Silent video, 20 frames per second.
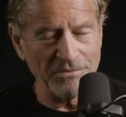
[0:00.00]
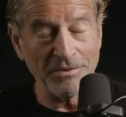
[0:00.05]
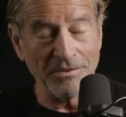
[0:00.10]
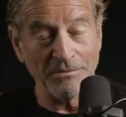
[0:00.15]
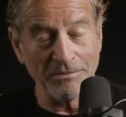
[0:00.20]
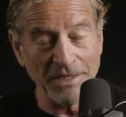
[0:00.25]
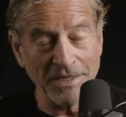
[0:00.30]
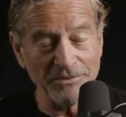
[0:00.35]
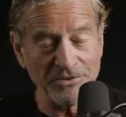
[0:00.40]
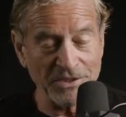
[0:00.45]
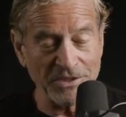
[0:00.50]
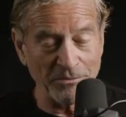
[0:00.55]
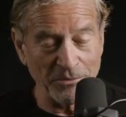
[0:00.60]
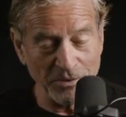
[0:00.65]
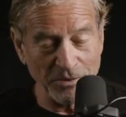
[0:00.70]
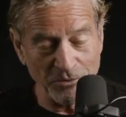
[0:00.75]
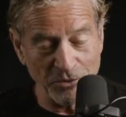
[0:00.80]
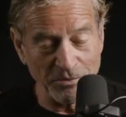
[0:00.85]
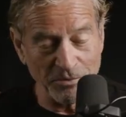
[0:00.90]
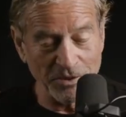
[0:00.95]
mean, maybe
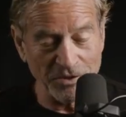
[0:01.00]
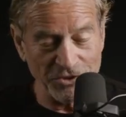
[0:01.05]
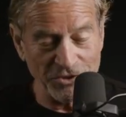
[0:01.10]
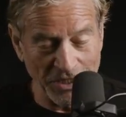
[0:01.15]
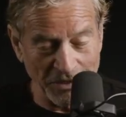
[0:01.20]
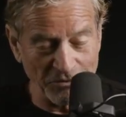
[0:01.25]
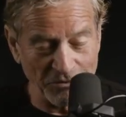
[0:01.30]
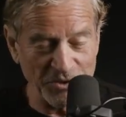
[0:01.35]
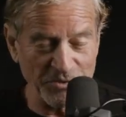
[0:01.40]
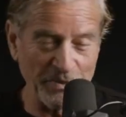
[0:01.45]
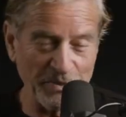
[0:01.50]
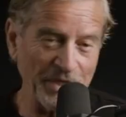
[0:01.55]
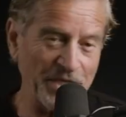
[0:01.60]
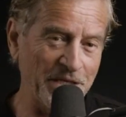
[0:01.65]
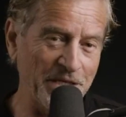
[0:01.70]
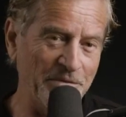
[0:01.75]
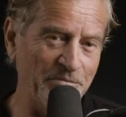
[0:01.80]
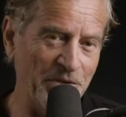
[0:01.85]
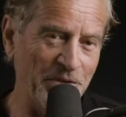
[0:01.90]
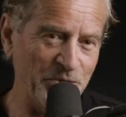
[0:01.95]
some people do, but generally
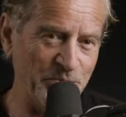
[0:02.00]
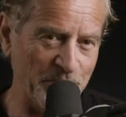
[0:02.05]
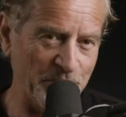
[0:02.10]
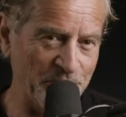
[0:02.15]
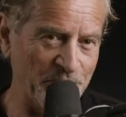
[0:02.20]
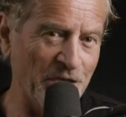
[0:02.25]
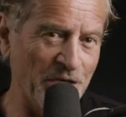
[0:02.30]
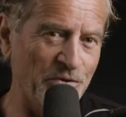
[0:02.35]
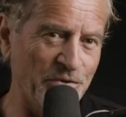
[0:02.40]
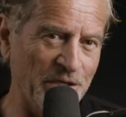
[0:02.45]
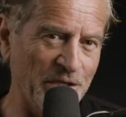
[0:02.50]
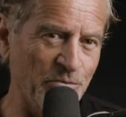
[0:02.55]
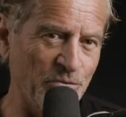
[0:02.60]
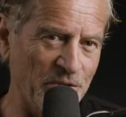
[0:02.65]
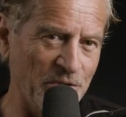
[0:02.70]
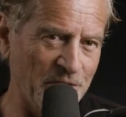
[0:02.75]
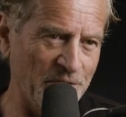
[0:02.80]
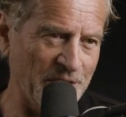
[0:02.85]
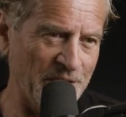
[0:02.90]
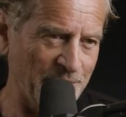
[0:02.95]
speaking, most people don't. They
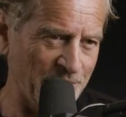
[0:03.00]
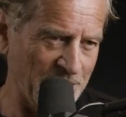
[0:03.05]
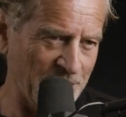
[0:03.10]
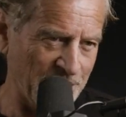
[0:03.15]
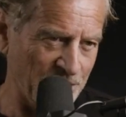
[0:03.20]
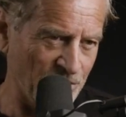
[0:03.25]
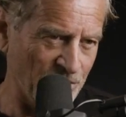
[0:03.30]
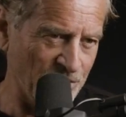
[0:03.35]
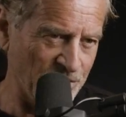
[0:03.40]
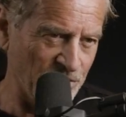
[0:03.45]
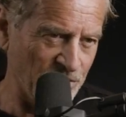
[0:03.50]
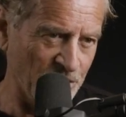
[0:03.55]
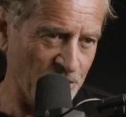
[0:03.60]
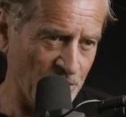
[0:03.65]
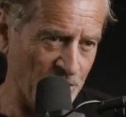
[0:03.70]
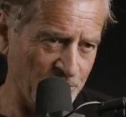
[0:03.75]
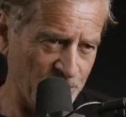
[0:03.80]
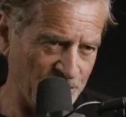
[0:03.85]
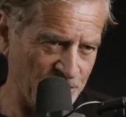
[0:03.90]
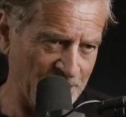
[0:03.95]
want to make a nice,
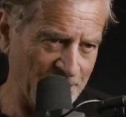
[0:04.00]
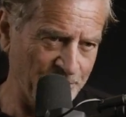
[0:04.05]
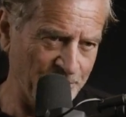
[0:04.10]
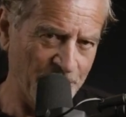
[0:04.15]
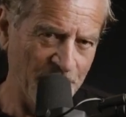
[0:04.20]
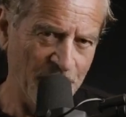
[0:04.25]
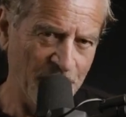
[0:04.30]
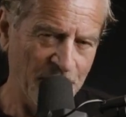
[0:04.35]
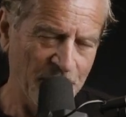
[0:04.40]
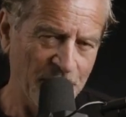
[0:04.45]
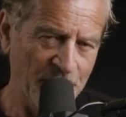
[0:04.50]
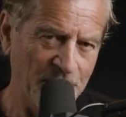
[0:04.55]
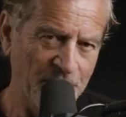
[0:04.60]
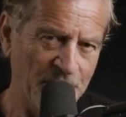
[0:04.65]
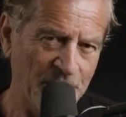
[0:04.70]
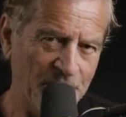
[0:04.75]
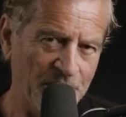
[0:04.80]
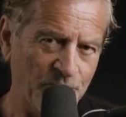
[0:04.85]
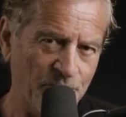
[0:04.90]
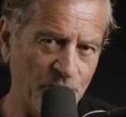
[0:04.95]
light. I'm the same
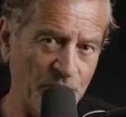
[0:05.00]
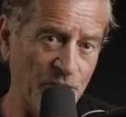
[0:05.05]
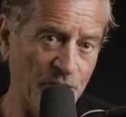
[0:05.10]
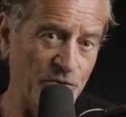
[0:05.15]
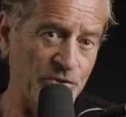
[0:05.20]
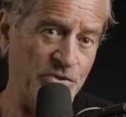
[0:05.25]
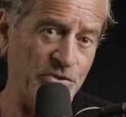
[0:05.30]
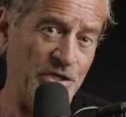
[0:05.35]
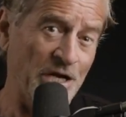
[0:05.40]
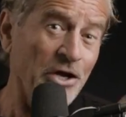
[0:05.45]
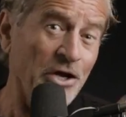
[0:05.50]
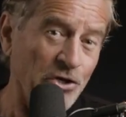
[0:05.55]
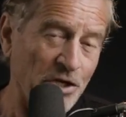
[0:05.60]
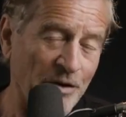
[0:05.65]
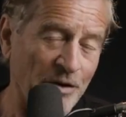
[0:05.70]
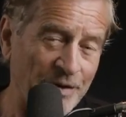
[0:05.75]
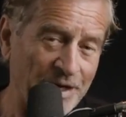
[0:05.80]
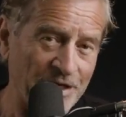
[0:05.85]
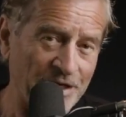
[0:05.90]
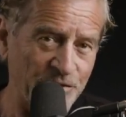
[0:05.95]
one of the reasons I
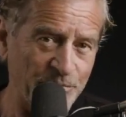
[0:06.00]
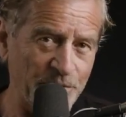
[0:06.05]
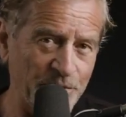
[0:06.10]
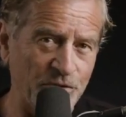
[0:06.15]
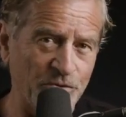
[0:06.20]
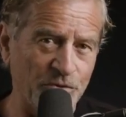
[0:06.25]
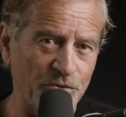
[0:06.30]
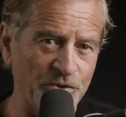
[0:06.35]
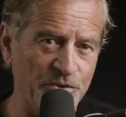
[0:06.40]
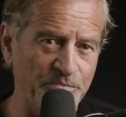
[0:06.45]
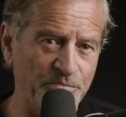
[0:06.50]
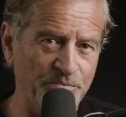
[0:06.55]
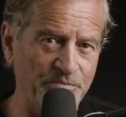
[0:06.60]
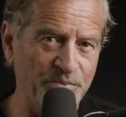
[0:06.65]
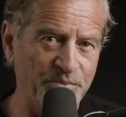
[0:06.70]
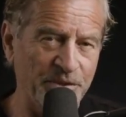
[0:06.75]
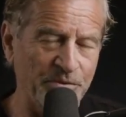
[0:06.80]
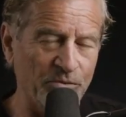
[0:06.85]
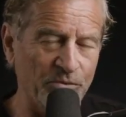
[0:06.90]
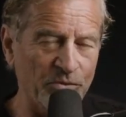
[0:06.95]
don't go out is because
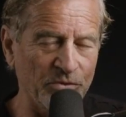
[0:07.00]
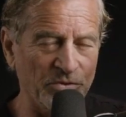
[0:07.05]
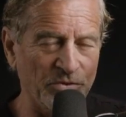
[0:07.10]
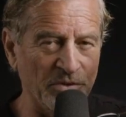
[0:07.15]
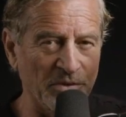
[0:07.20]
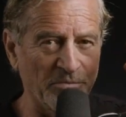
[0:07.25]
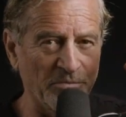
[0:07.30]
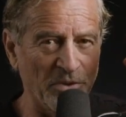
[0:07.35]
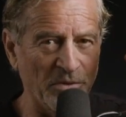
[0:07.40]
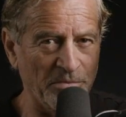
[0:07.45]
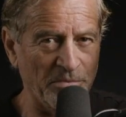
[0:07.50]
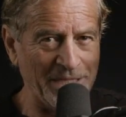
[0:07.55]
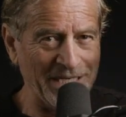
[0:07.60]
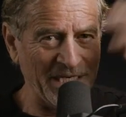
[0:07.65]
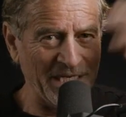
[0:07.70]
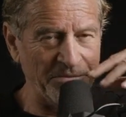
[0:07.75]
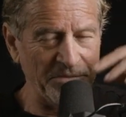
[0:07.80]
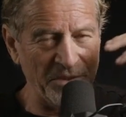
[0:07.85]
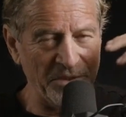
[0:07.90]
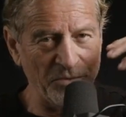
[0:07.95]
people sort of
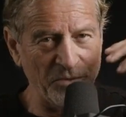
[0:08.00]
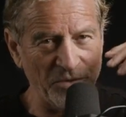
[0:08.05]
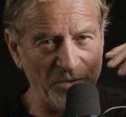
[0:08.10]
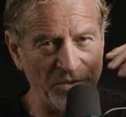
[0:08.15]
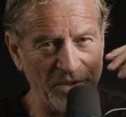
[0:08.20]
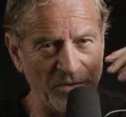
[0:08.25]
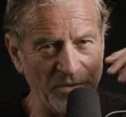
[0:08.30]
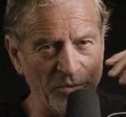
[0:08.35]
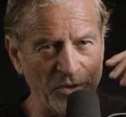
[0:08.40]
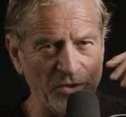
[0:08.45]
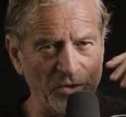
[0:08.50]
bombard me with yeah.